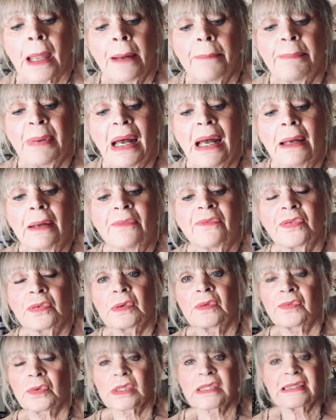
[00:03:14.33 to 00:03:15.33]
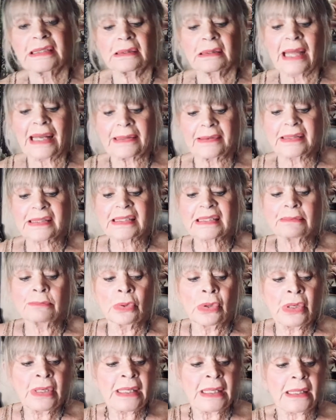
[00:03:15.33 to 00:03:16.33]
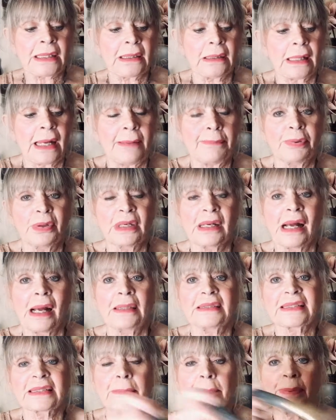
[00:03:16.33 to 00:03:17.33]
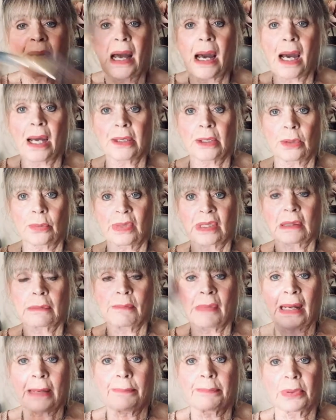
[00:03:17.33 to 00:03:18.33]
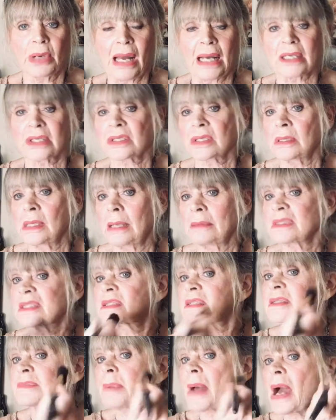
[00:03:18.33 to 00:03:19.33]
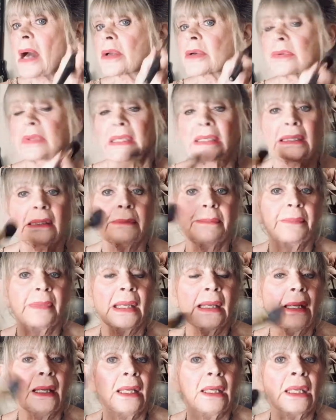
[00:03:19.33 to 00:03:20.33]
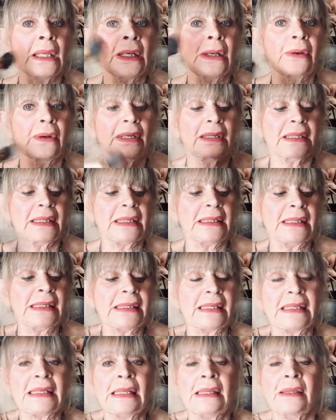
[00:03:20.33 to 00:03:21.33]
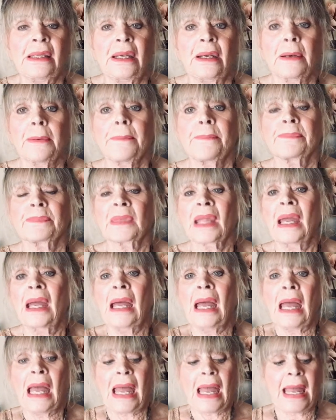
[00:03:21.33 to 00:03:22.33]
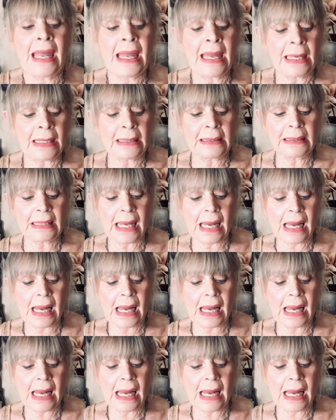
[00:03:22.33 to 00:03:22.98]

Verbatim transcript: but versus, like this morning, I put on some powder with my brush, and I was just powdering, you know, and getting it in there. And